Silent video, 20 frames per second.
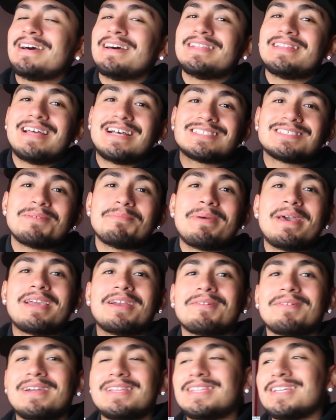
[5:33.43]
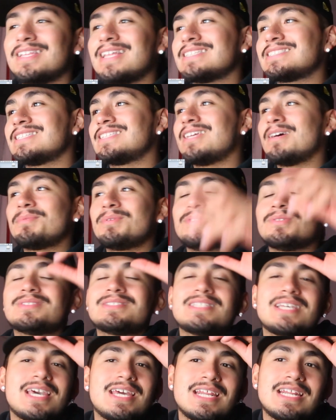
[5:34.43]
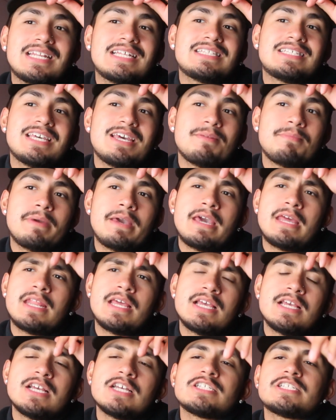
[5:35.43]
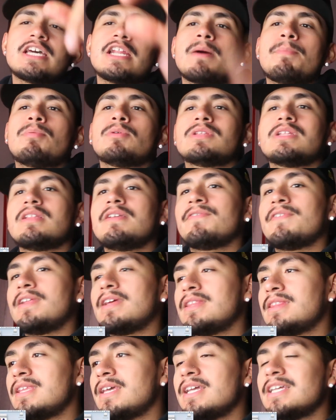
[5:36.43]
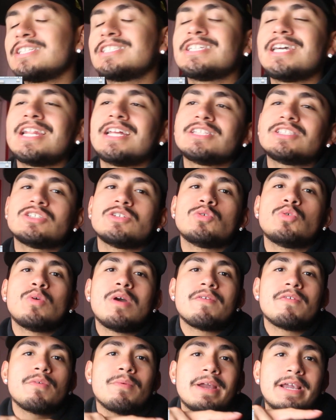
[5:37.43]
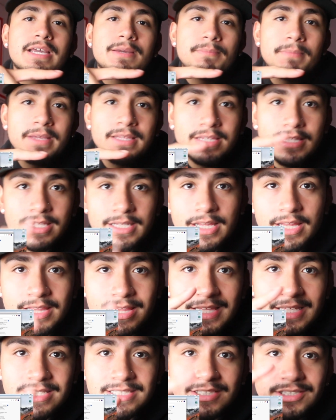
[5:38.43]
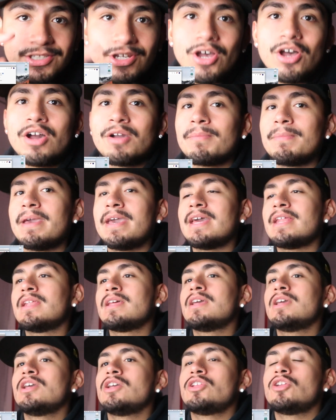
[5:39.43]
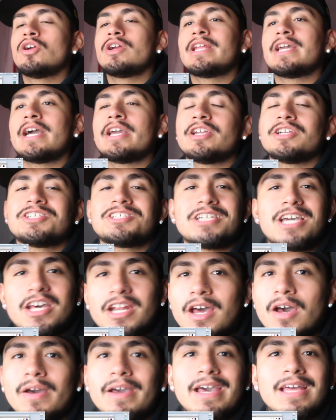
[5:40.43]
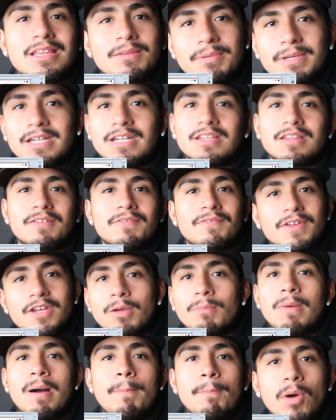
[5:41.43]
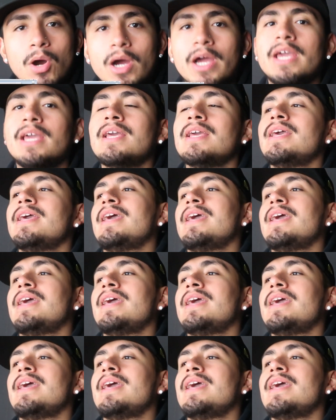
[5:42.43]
That's a banger right there. That's a W. 10 out of 10, man. Shout out Porte Diferente. Shout out to whoever recommended this song, man. You already got your shout out at the beginning of the video, my boy.